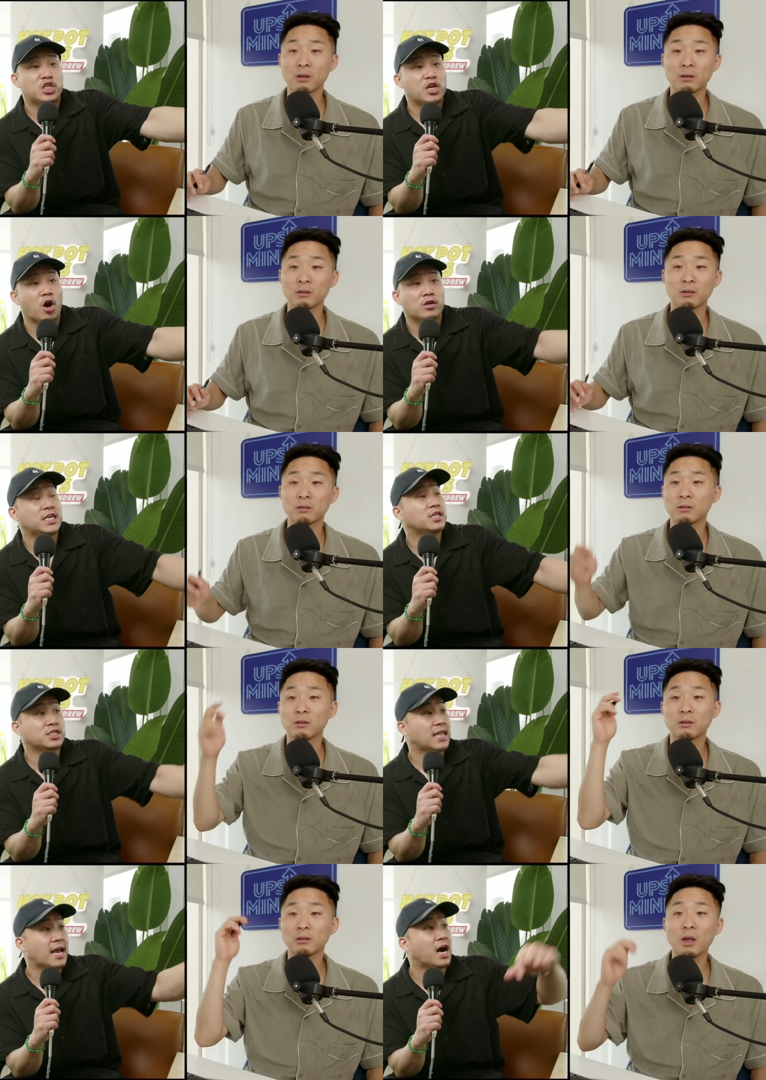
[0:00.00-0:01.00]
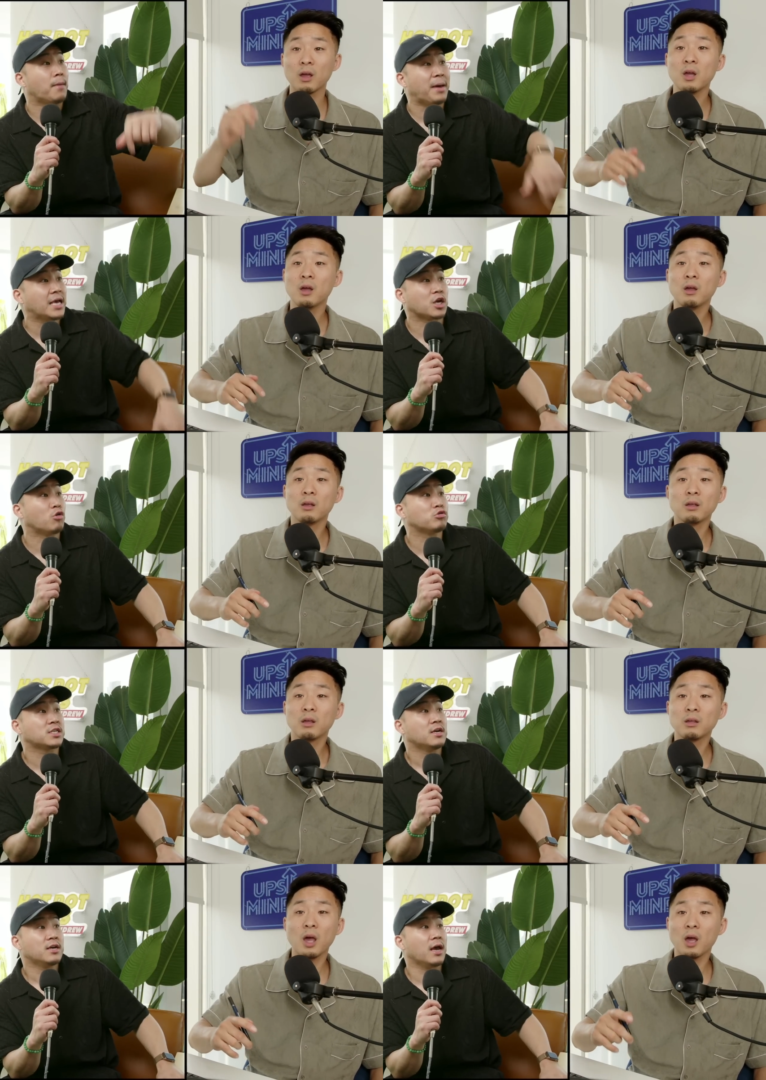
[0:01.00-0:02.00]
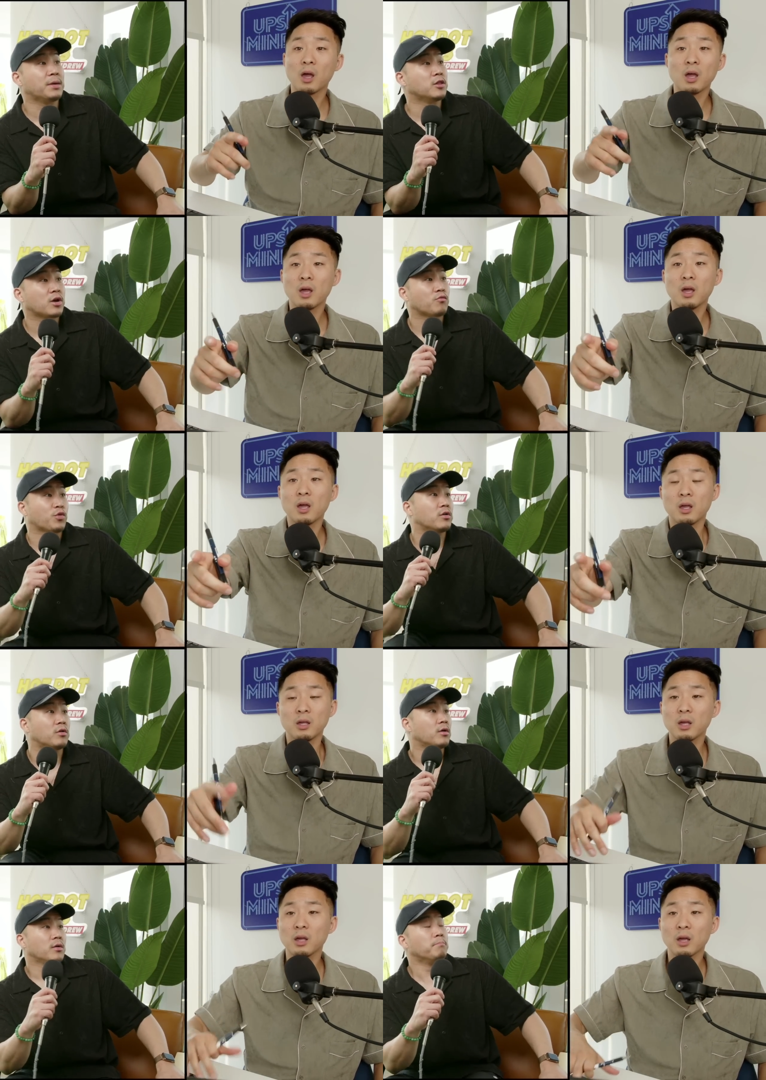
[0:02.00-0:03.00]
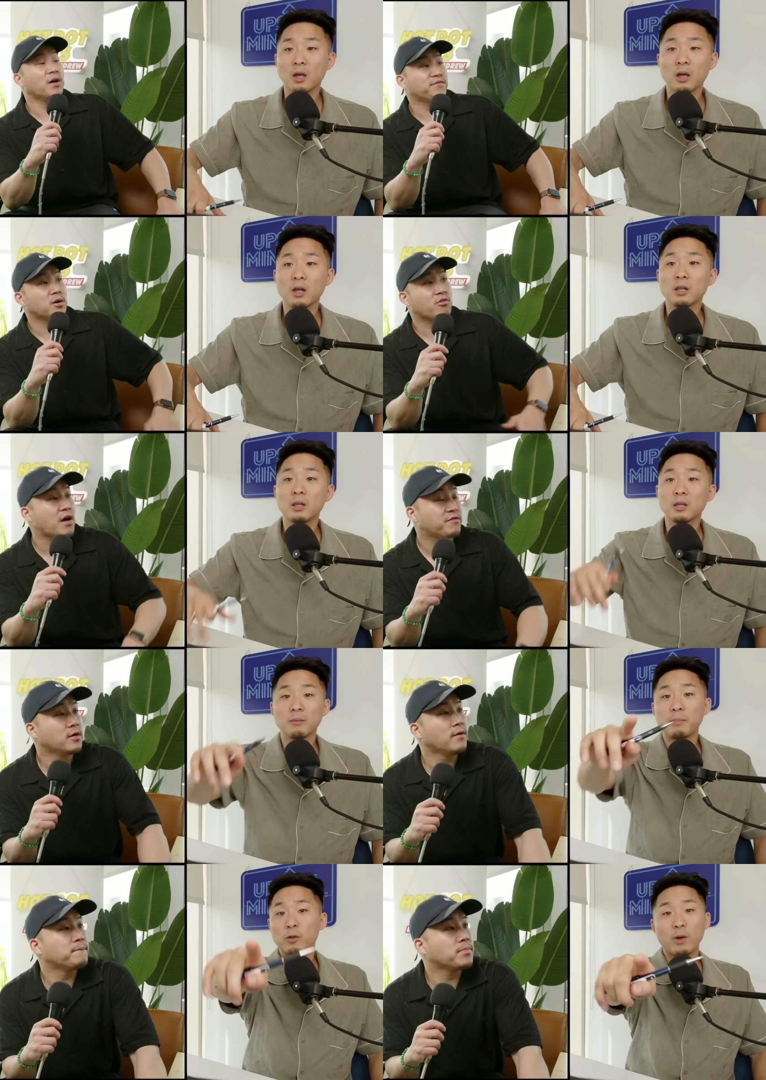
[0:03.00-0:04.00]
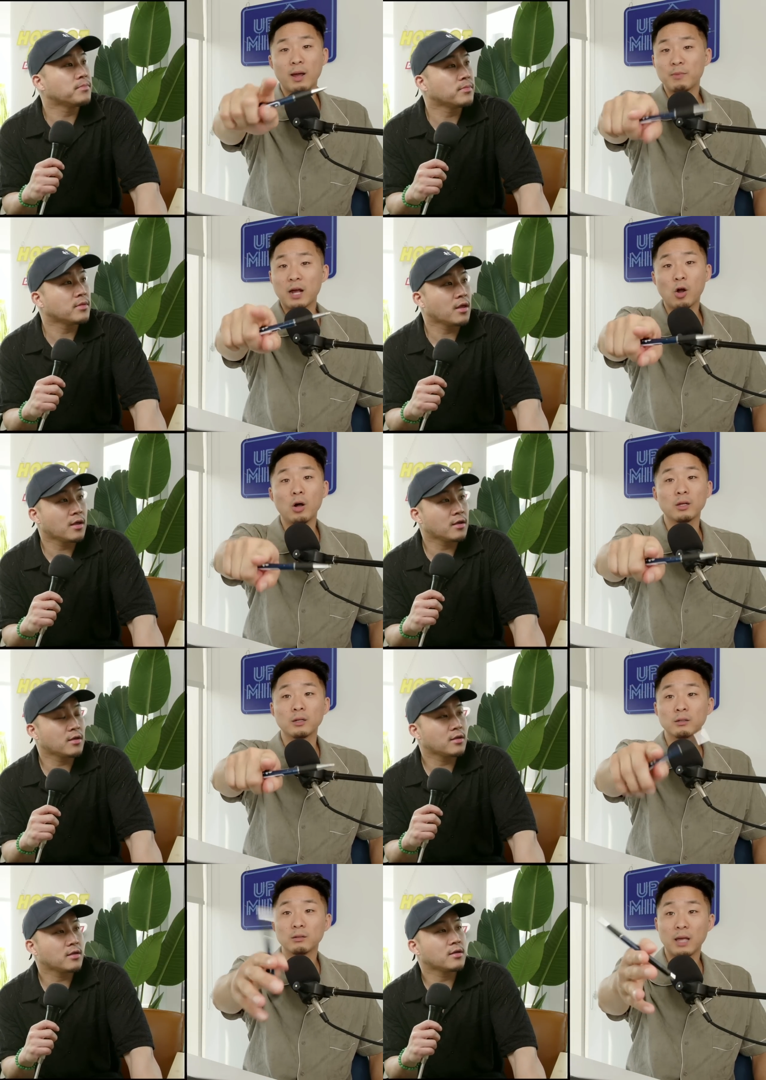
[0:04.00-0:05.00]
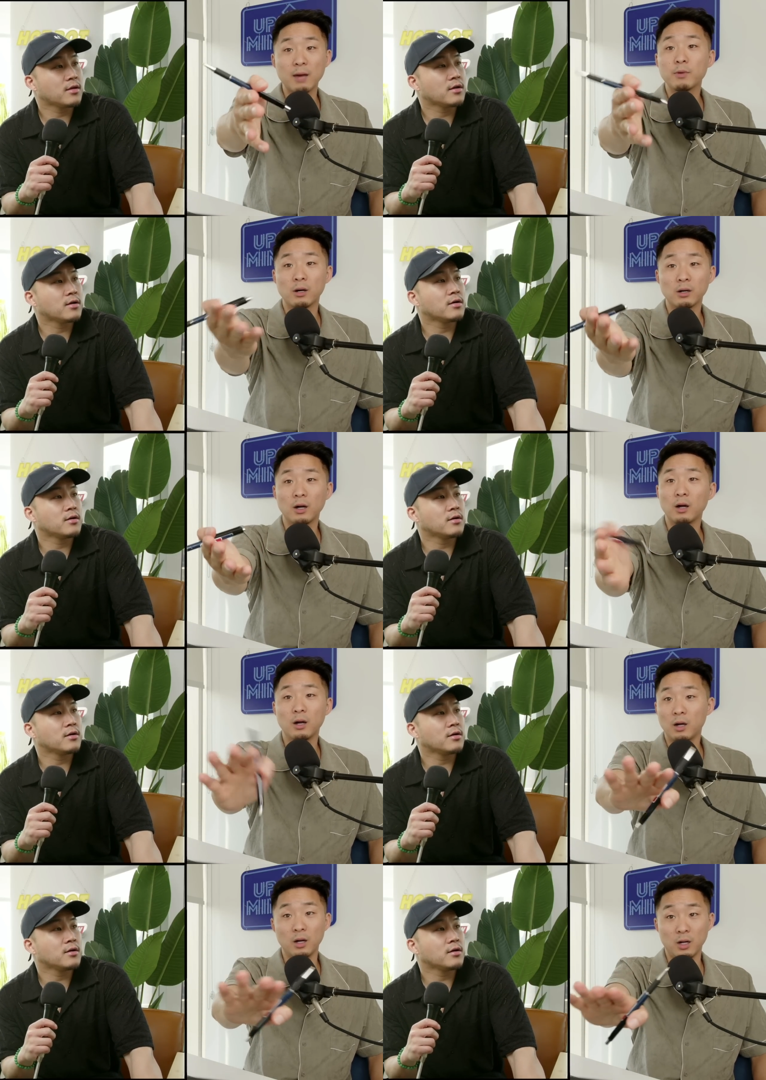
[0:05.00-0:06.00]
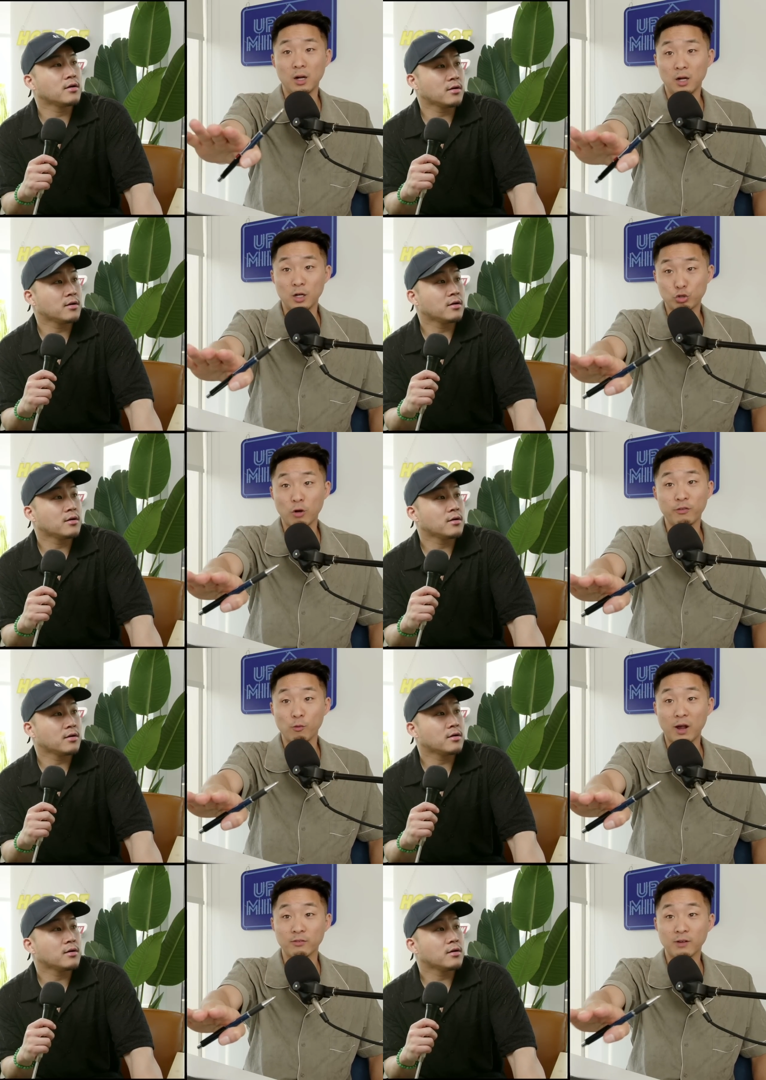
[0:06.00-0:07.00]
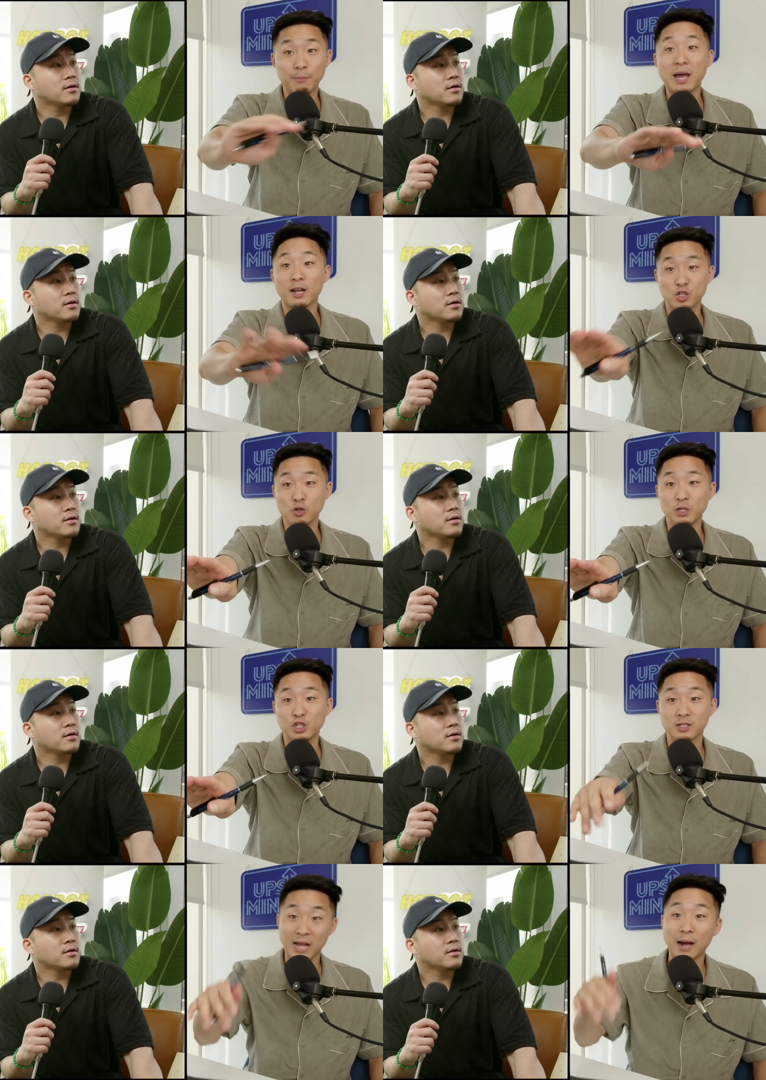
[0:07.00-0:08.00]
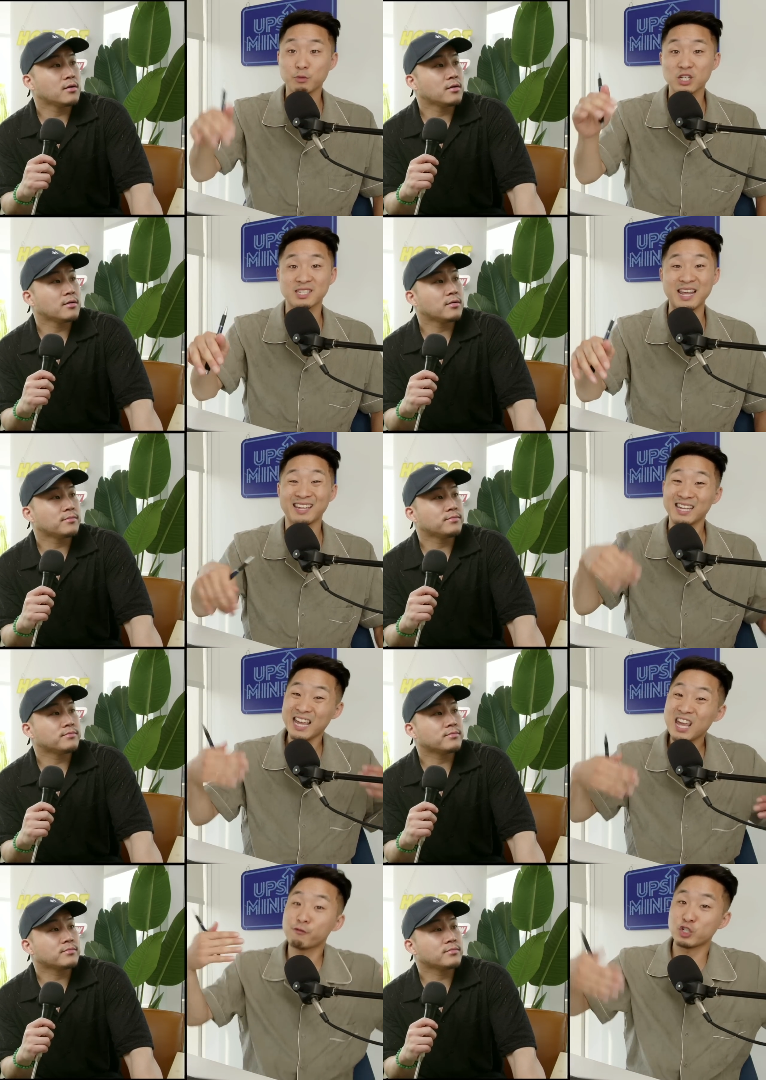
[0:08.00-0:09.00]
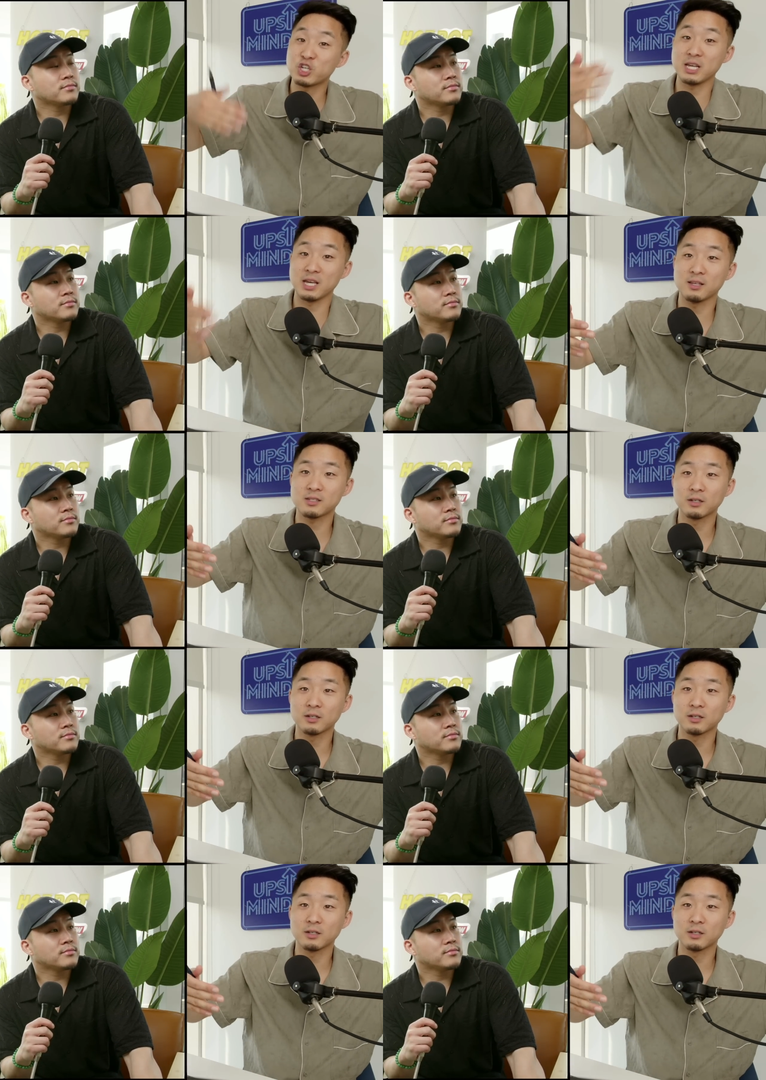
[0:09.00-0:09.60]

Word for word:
Speaker 1: TRT just like uh, Bezos yeah. and be looking real yeah. Buff McGruff. By the way,
Speaker 2: I'm not calling Emma a, a, trophy wife. I'm not assuming she is. I'm just saying if she is,